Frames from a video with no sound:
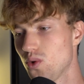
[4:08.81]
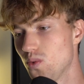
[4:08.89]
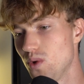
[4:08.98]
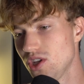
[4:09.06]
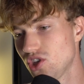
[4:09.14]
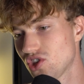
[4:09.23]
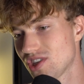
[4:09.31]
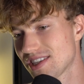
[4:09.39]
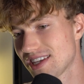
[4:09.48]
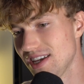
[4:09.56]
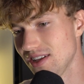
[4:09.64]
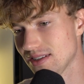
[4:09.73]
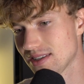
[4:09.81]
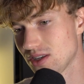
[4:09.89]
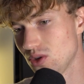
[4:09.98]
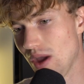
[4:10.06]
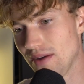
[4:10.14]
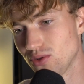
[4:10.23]
which skills
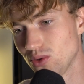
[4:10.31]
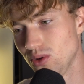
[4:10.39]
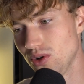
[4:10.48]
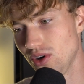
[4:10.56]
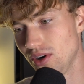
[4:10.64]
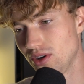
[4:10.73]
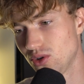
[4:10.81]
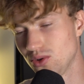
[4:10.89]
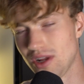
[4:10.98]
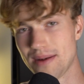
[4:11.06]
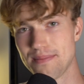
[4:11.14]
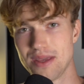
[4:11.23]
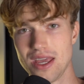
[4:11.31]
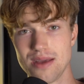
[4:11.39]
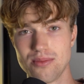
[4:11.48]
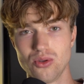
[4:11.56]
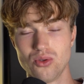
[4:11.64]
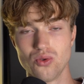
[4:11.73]
you have to learn to then be
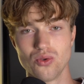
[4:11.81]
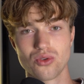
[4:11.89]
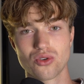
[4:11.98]
able to